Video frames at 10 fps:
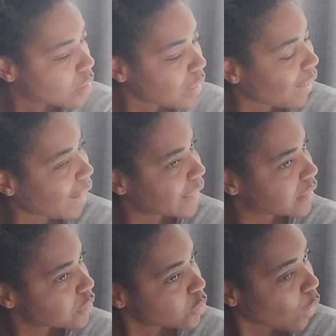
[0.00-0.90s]

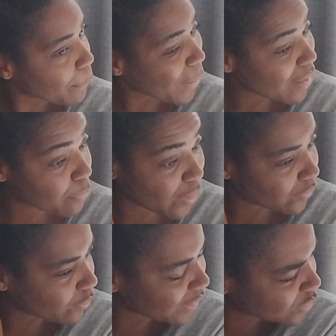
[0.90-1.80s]
met him there at the
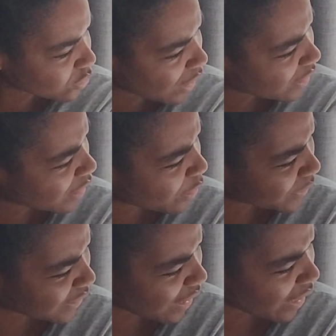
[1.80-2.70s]
restaurant, and he was
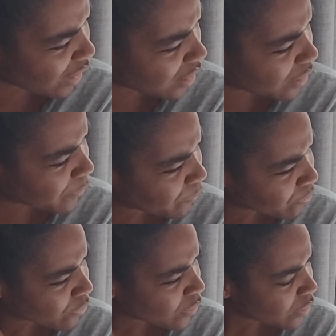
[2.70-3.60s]
like,
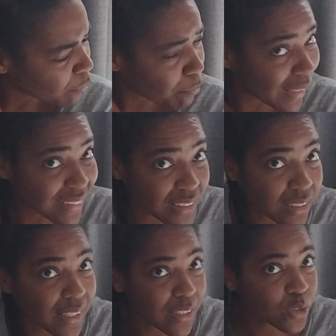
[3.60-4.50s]

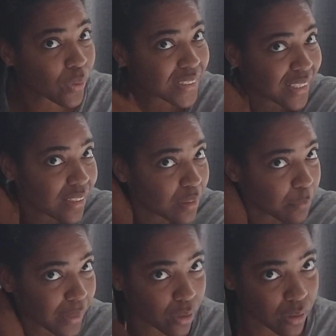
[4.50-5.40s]
basically towards the end of the
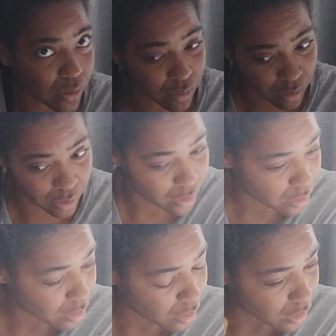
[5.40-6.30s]
meal,
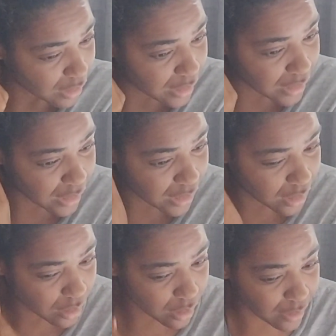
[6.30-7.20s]
he
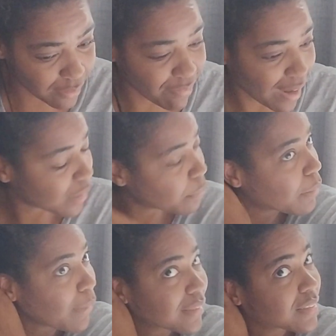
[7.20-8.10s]
invited me
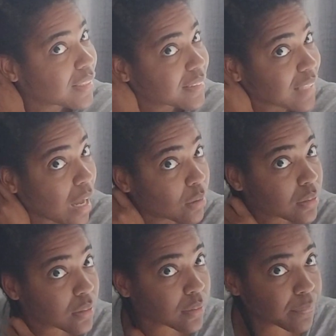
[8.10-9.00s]
back to his
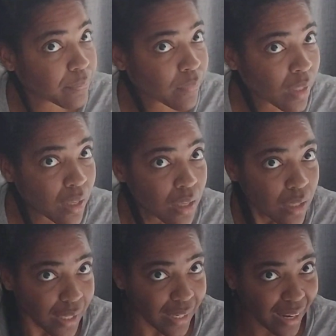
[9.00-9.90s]
house.
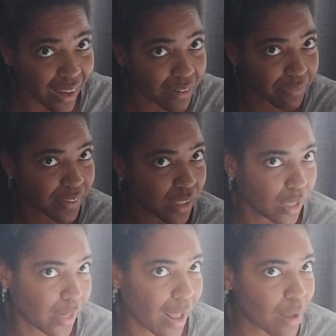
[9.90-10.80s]
And I got offended.
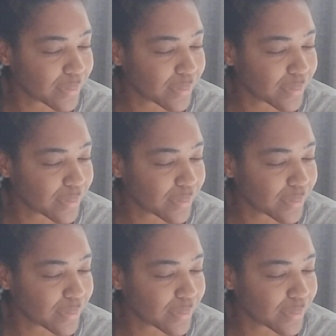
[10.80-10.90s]
I was